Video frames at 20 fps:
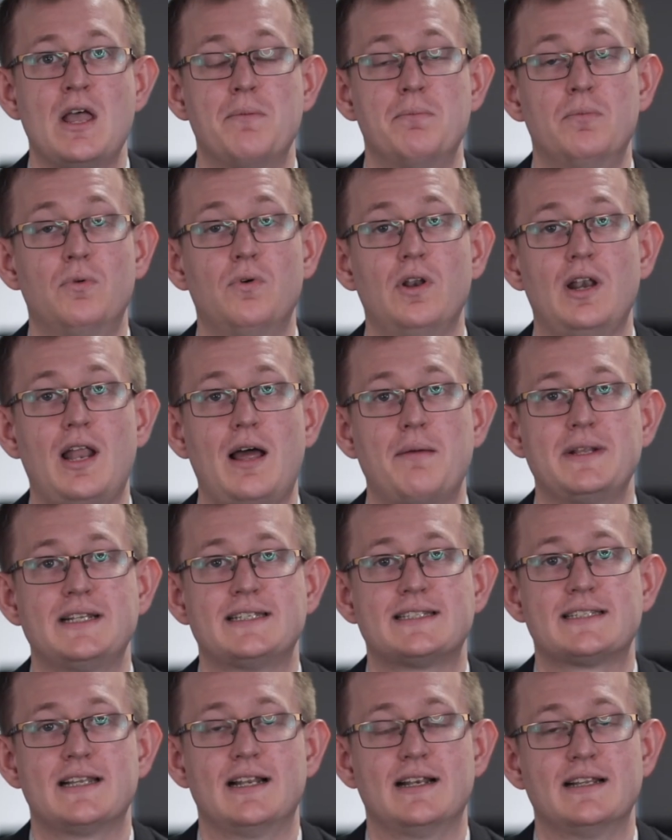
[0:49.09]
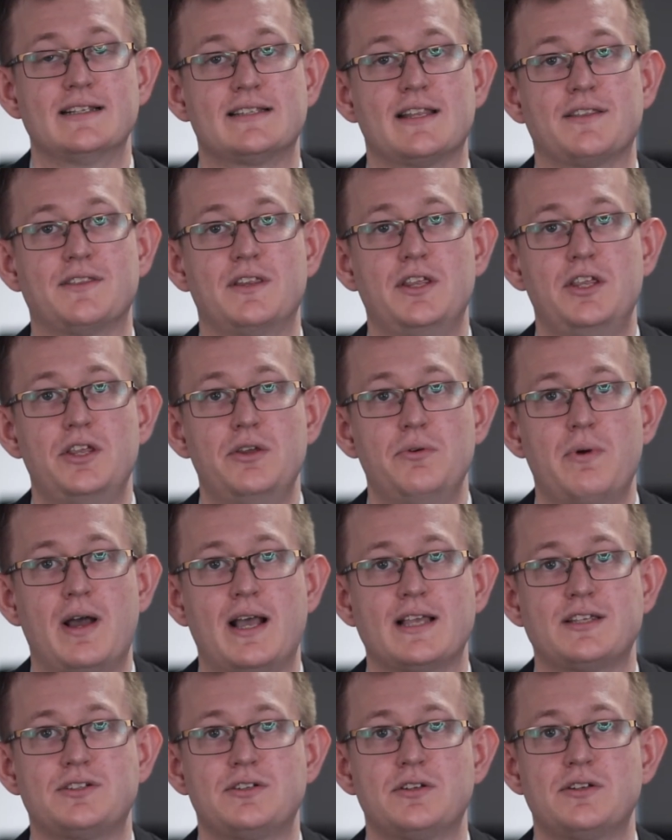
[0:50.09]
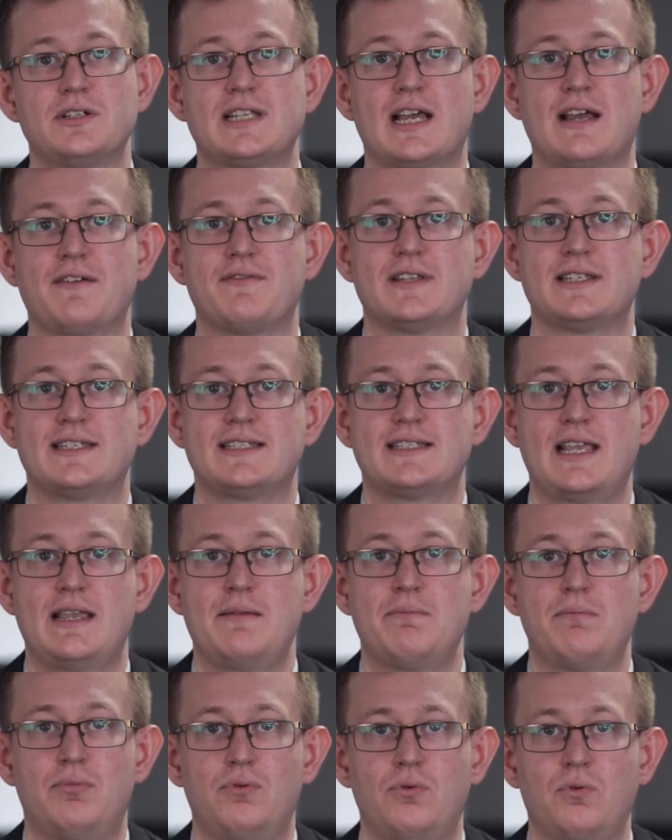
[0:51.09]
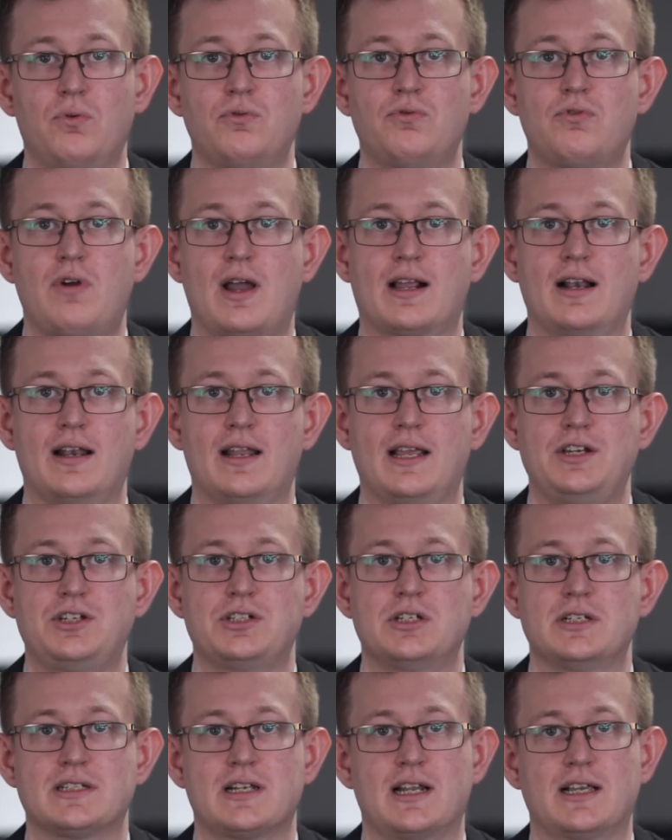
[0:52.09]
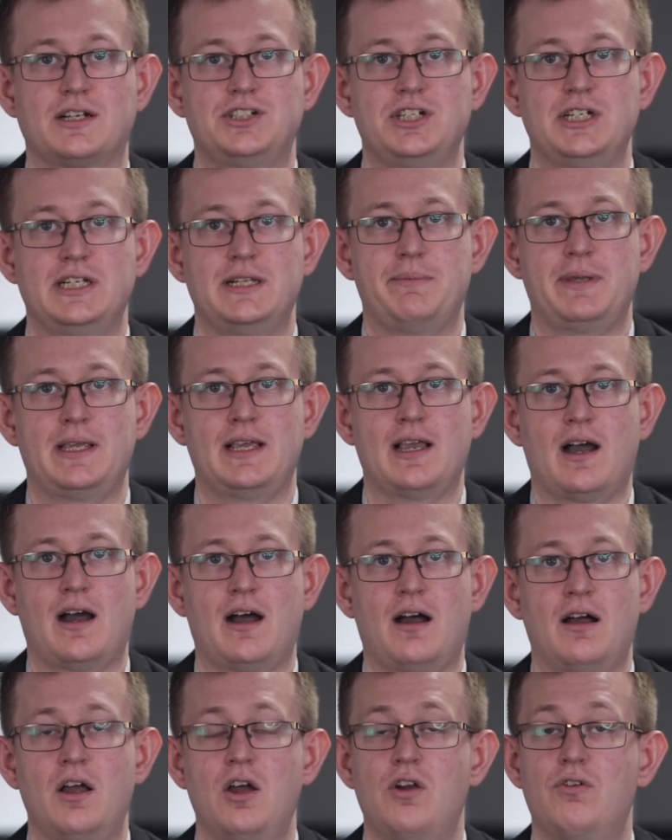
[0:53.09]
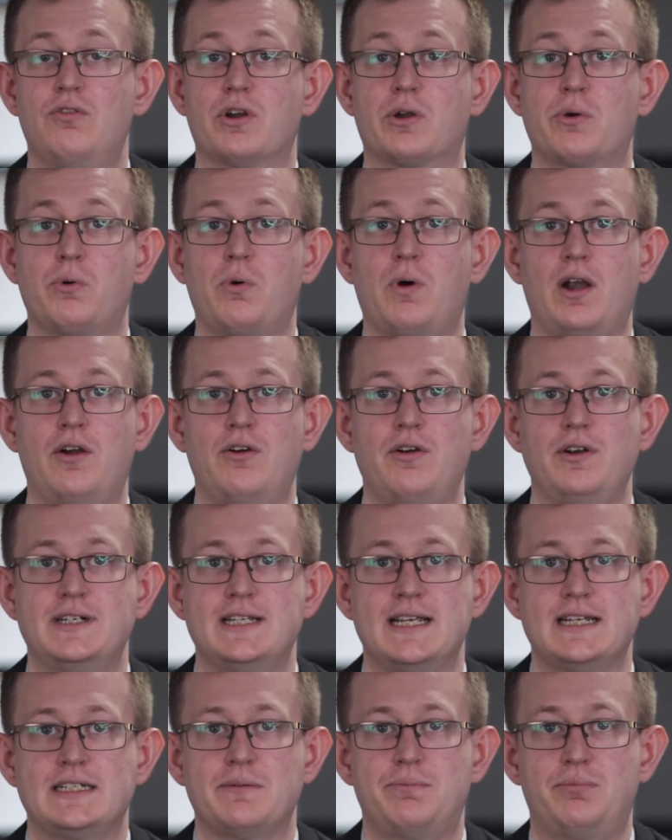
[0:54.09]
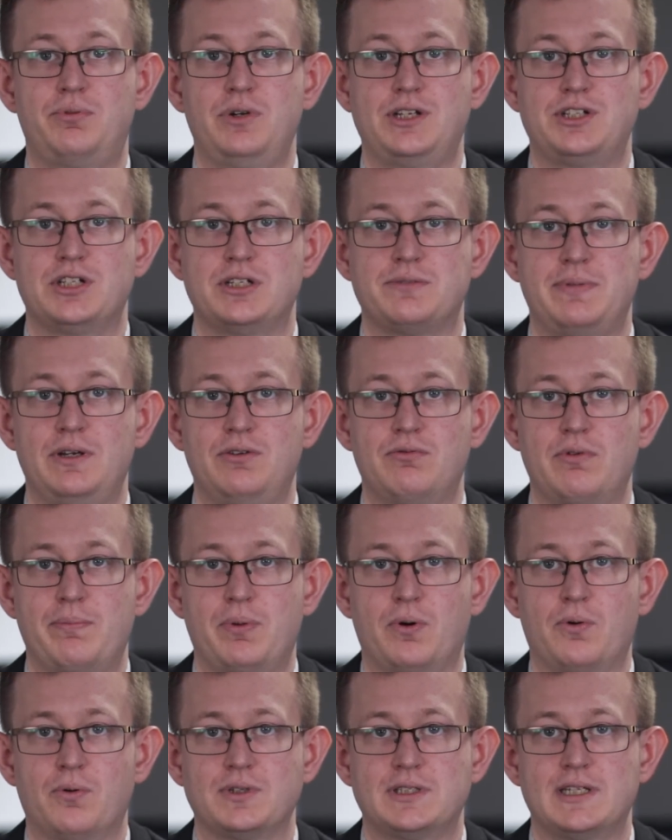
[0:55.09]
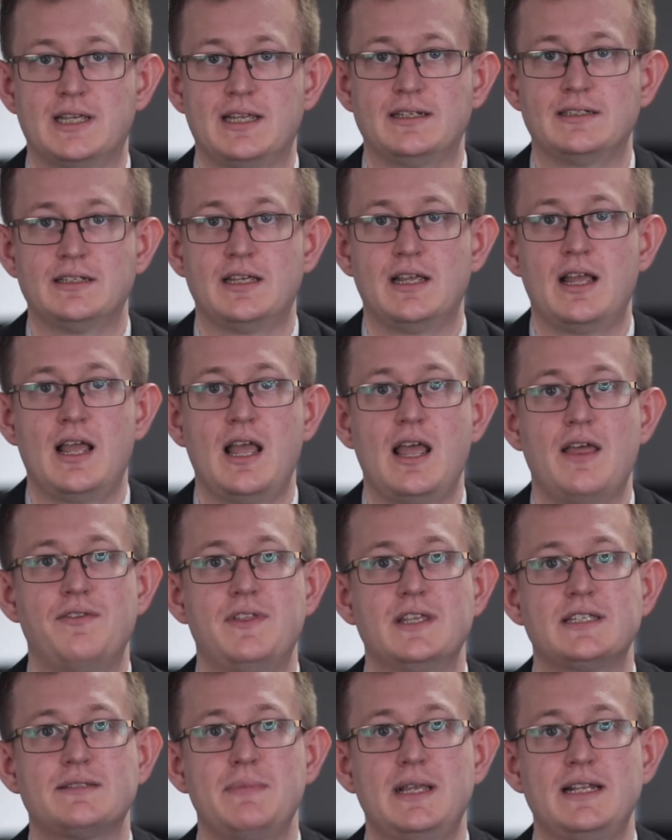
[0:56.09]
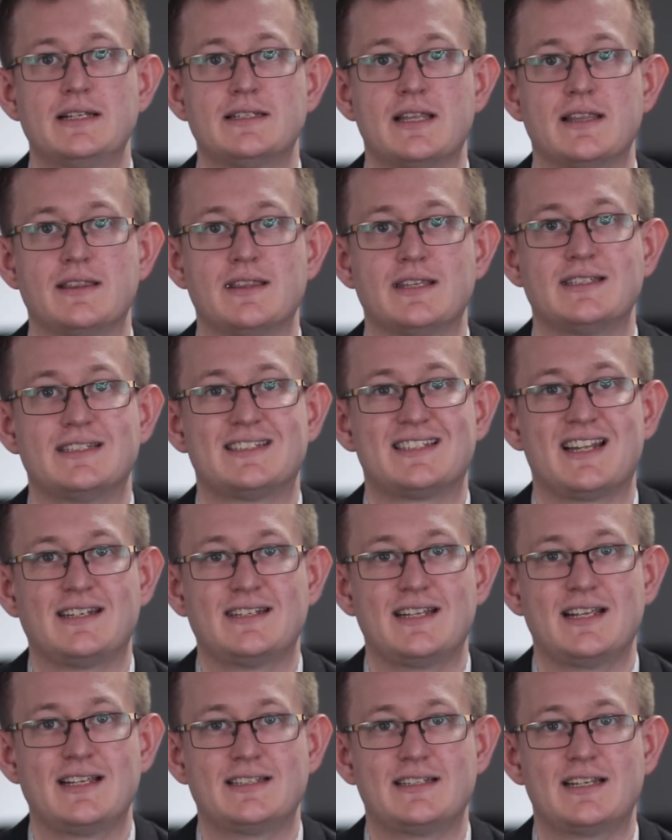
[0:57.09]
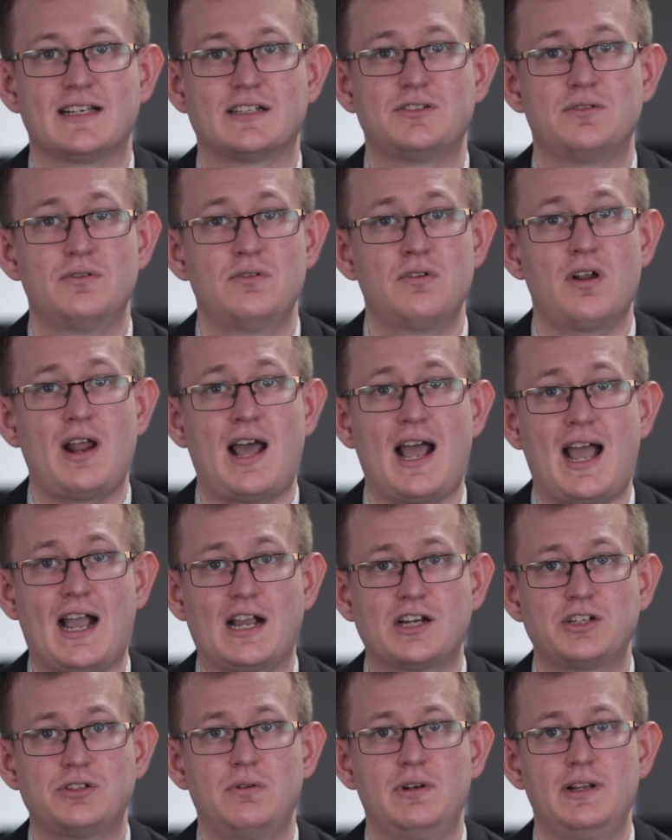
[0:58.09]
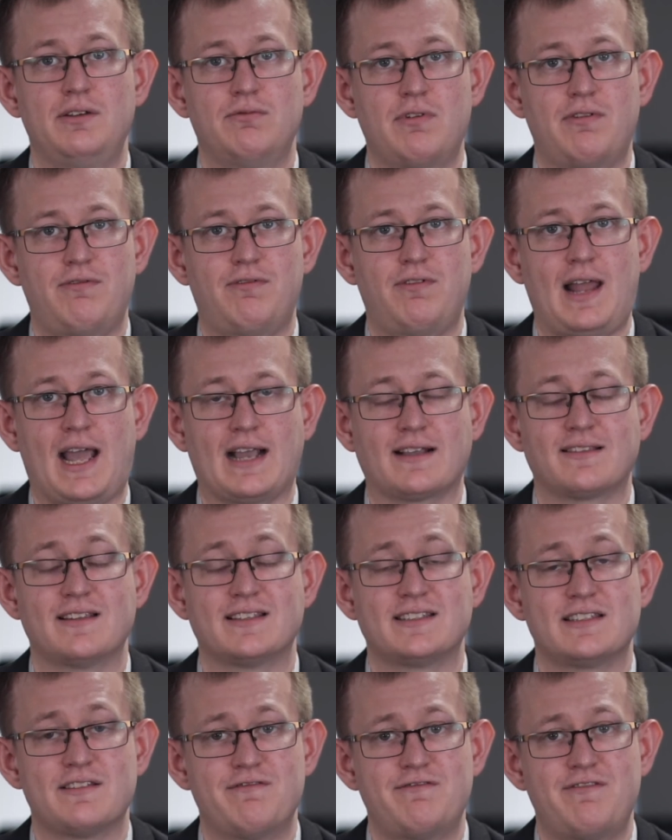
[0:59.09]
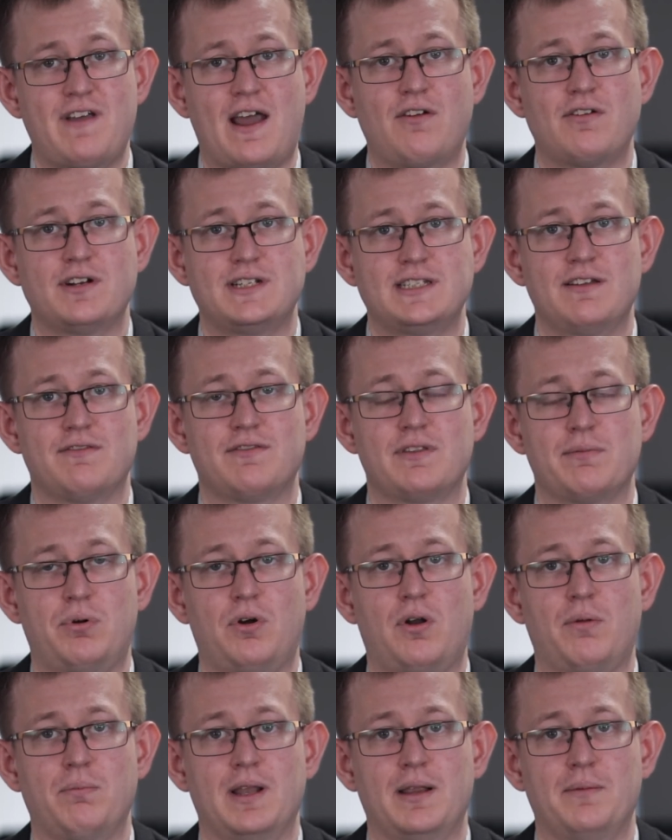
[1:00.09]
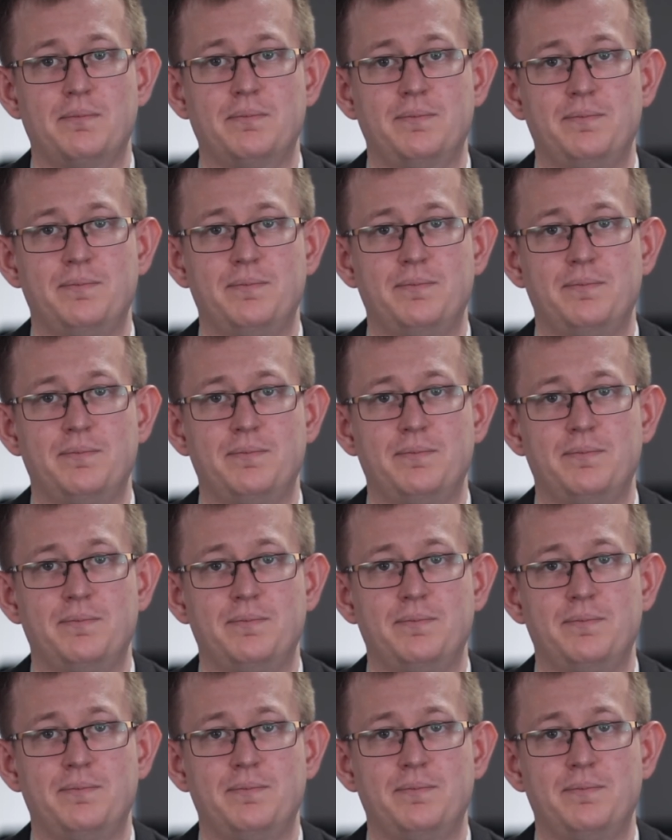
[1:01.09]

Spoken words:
More alarming still is that the US don't have the same broad regulations like GDPR requiring data breaches be reported. This means that the statistics do not actually reflect the severity of the problem.